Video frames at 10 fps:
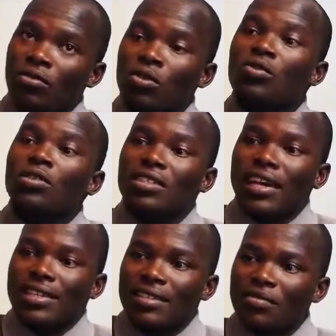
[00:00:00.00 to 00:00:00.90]
glucose
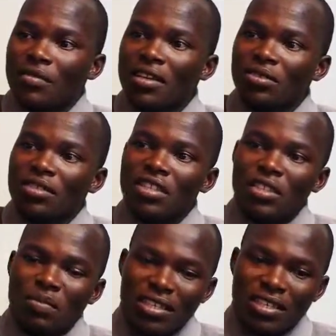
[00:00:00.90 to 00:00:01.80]
rise. So
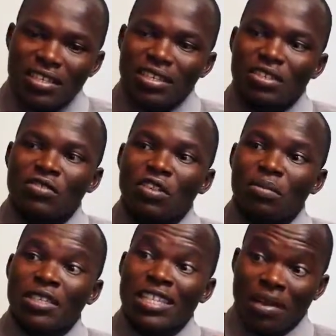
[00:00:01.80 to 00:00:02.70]
this patient tend to
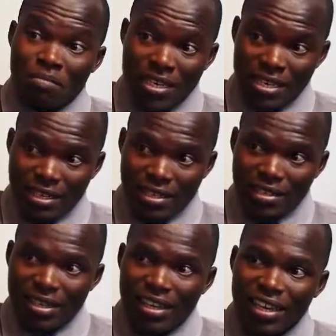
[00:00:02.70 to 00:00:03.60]
develop diabetes,
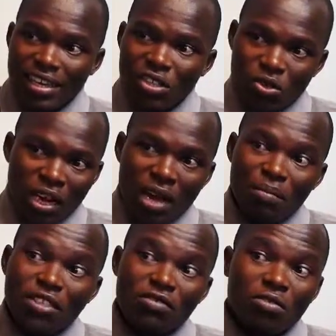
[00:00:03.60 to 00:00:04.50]
and usually
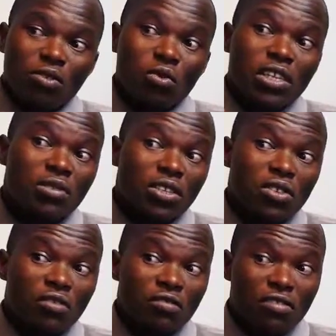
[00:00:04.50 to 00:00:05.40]
happens from 20 weeks
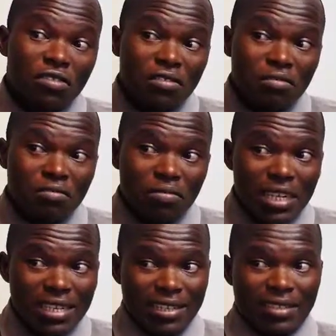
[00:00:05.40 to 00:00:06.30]
of
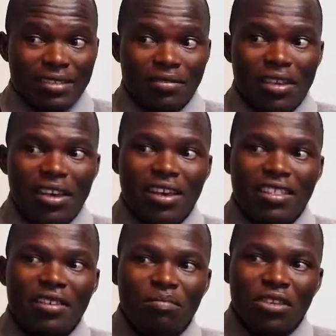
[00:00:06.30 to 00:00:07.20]
pregnancy.
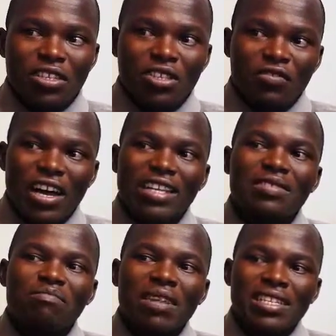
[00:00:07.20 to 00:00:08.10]
The importance of
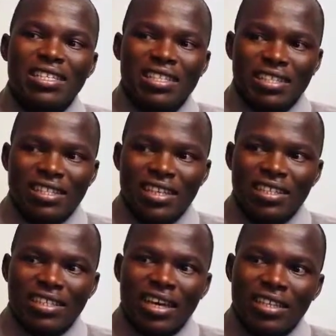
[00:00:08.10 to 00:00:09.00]
us managing that
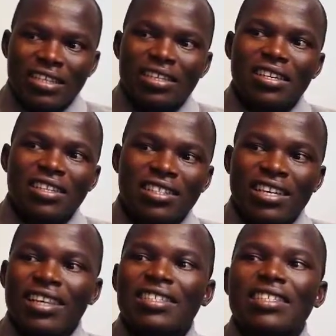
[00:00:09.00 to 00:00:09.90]
is that
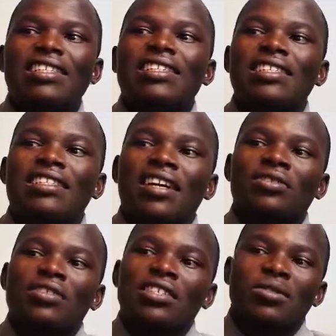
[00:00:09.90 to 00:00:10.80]
there are certain risks
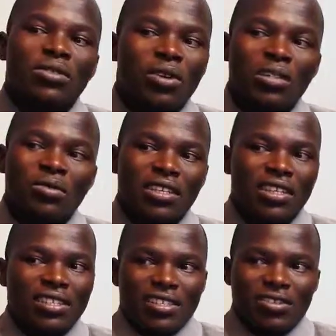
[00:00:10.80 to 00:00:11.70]
associated with what? With
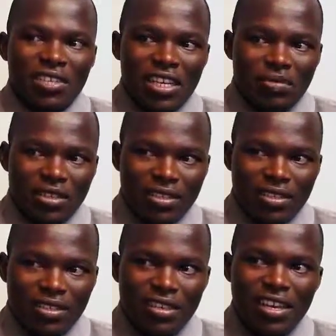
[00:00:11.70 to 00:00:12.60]
gestational
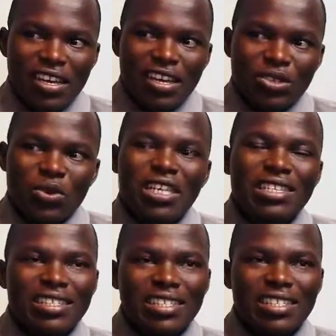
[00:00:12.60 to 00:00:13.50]
diabetes. So
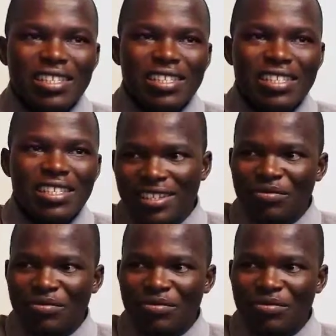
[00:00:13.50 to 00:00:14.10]
in summary,